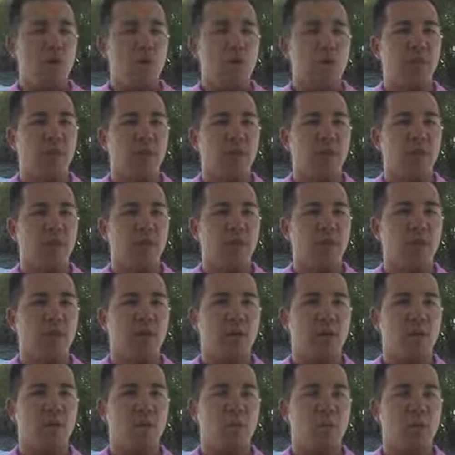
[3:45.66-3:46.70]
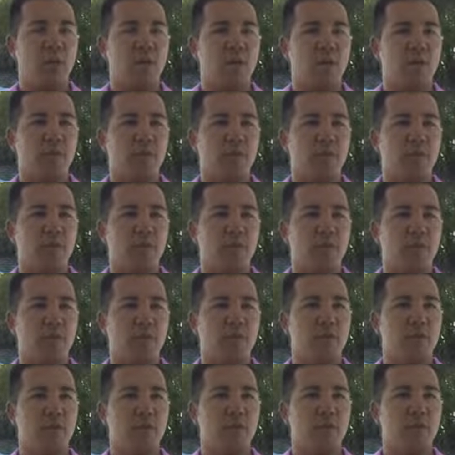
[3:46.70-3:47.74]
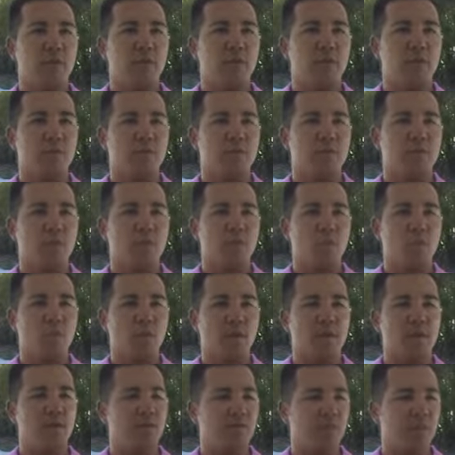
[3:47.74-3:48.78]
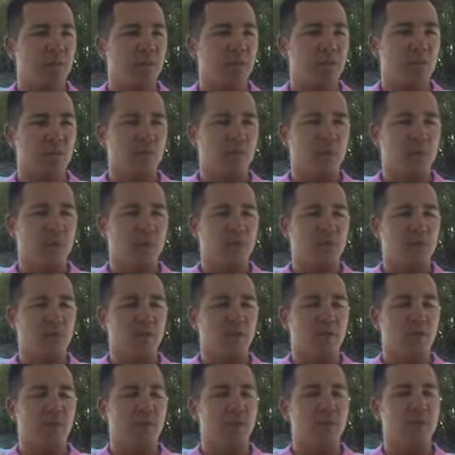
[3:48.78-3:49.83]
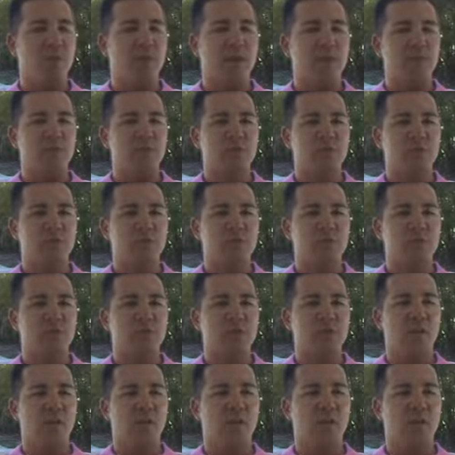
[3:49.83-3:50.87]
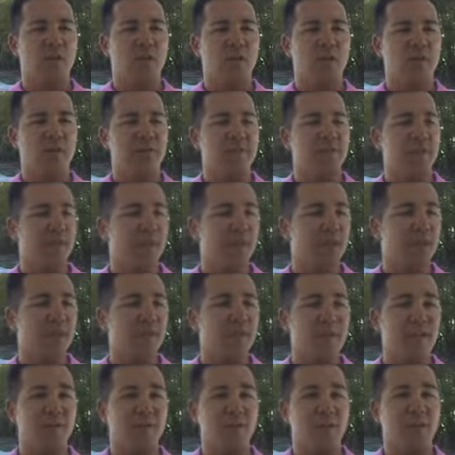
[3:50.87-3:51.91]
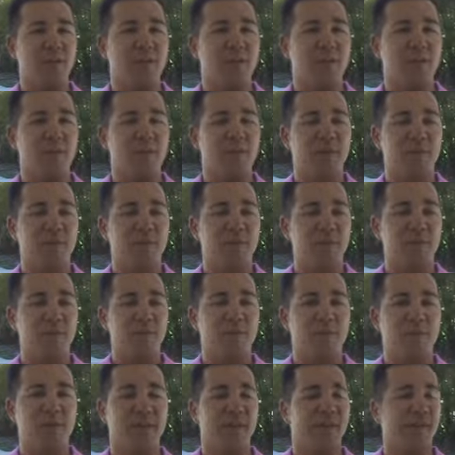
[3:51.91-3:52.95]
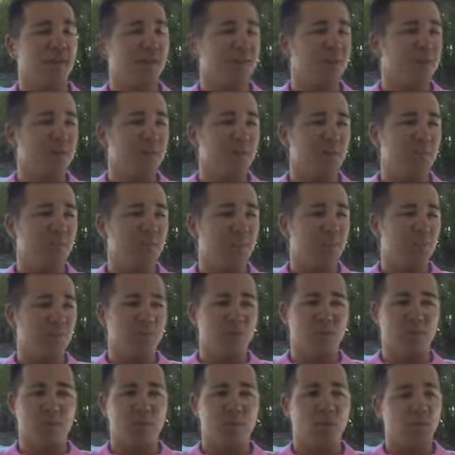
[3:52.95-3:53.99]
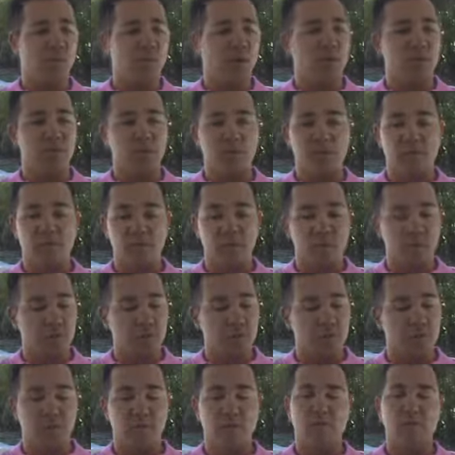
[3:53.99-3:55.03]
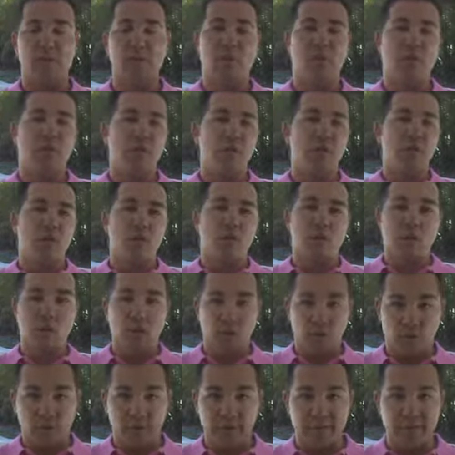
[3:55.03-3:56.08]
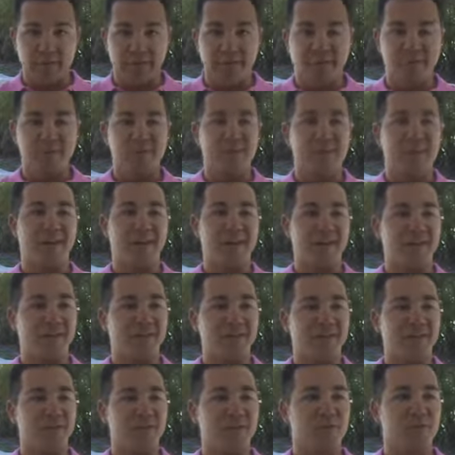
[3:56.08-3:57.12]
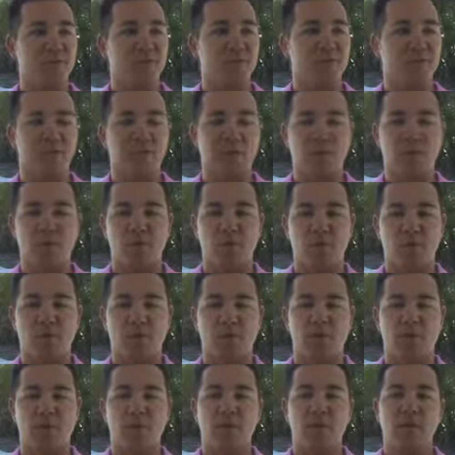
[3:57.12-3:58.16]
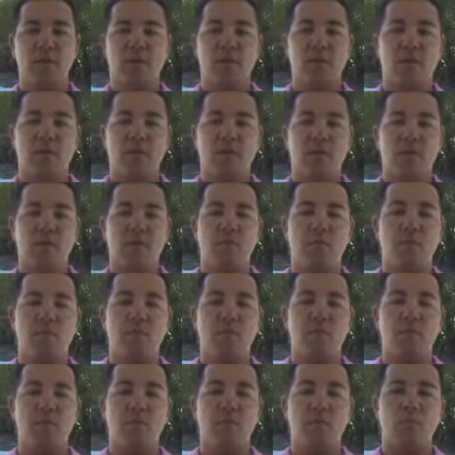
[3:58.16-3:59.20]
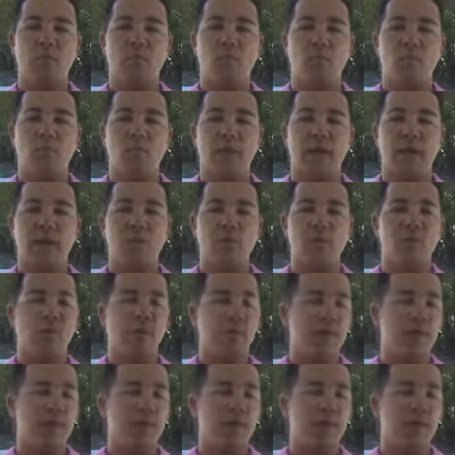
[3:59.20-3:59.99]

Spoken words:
Well, I think with this mortgage stimulus plan that there are a few options, and I definitely recommend people, again, I know you keep saying first-time home buyers, it is a great time to buy a house if you're a first-time home buyer. What I would